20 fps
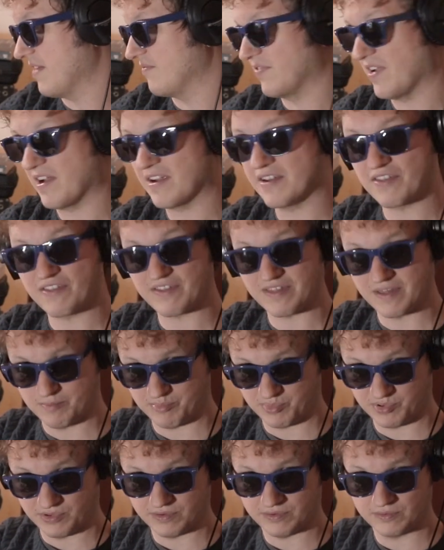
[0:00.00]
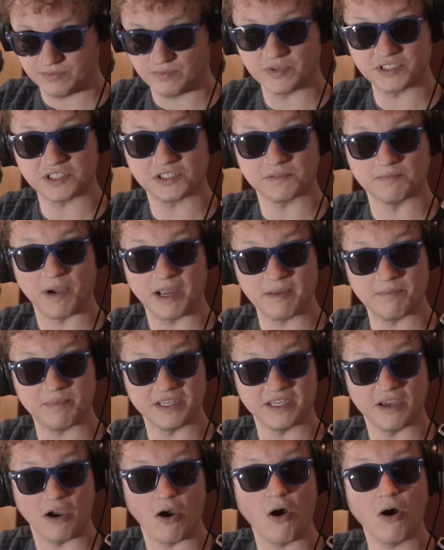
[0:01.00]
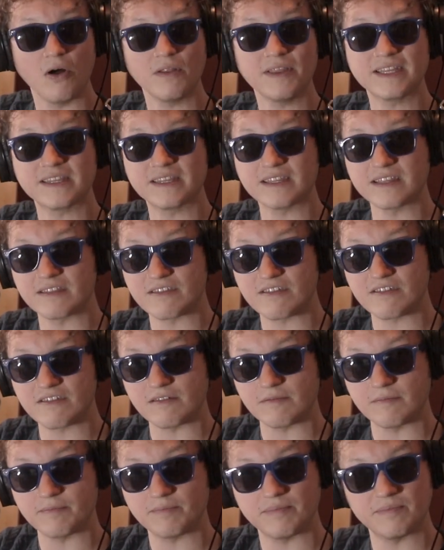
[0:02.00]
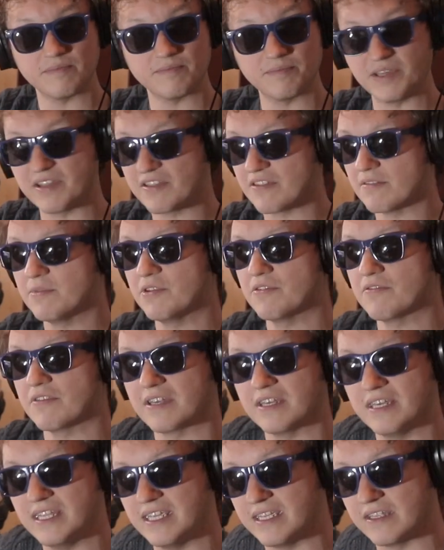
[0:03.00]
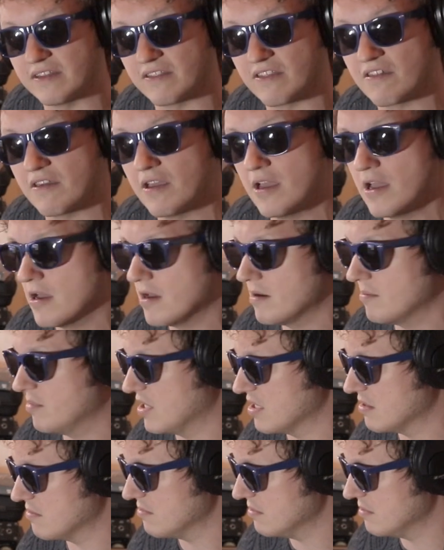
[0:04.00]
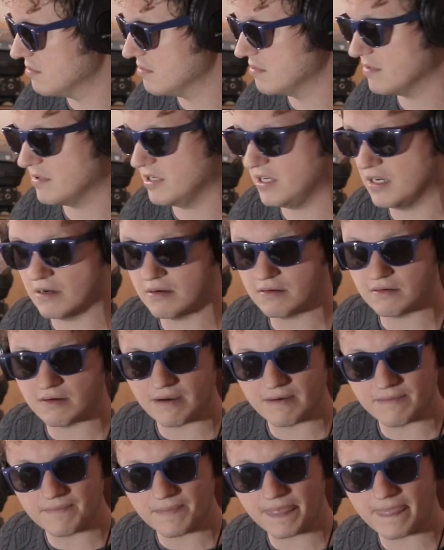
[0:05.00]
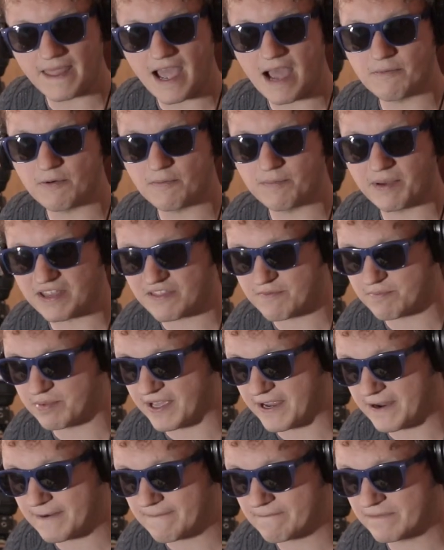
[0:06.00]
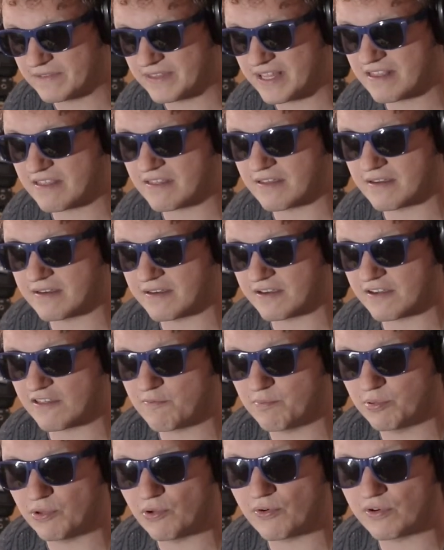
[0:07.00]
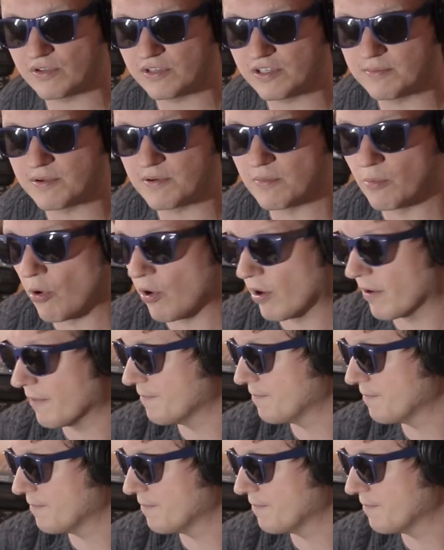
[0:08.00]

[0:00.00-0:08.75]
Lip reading: very simple, which might be all that this piece of music needs. But, you know, I'm a bass player. Let's explore a little bit more.